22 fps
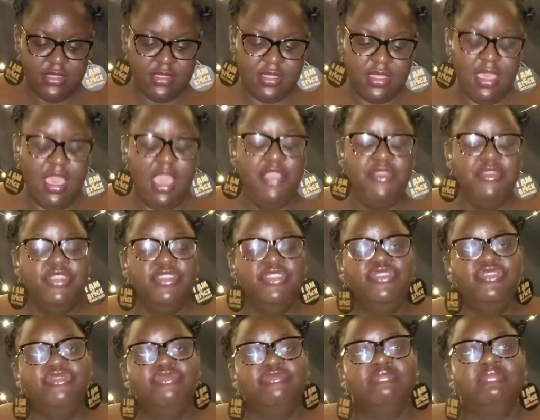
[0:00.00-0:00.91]

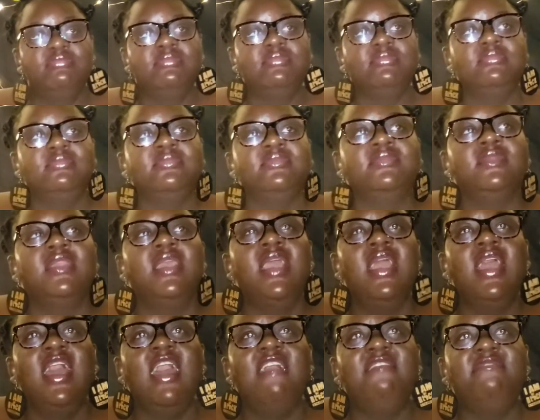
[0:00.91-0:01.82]
Courage.
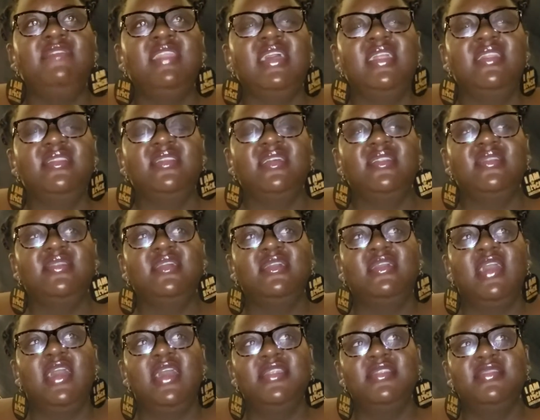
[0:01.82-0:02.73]
I've learned that
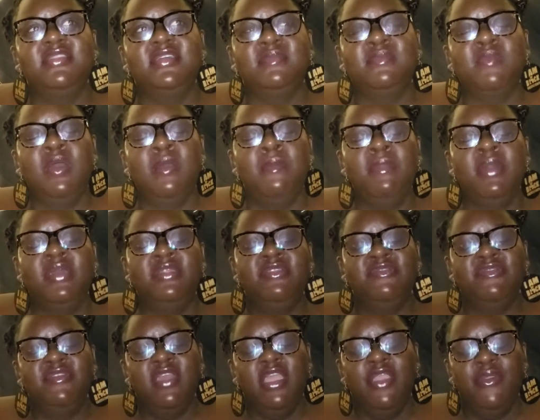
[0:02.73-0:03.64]
the amount
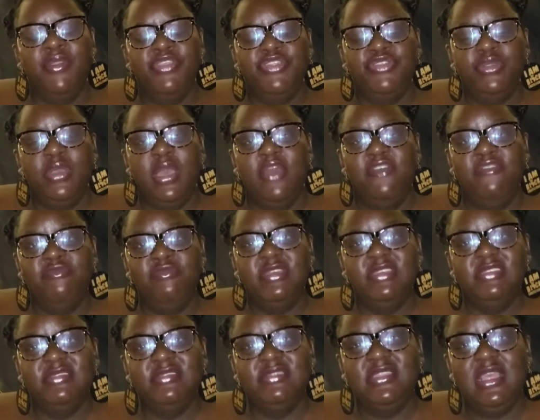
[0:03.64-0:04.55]
of courage you have
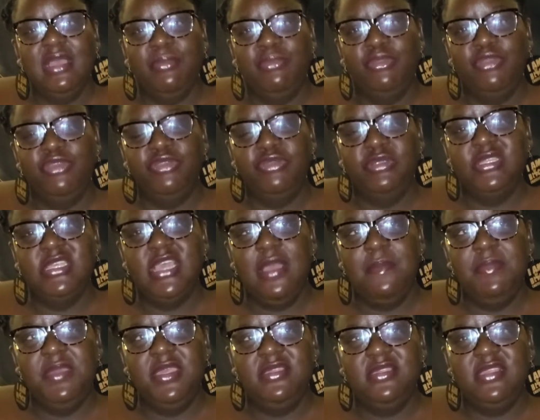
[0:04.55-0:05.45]
must double your
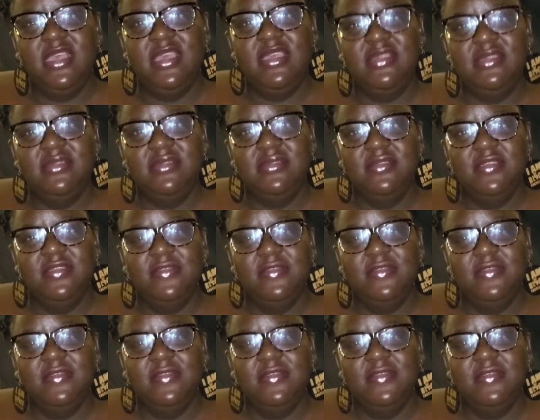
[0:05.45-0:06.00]
tummy size.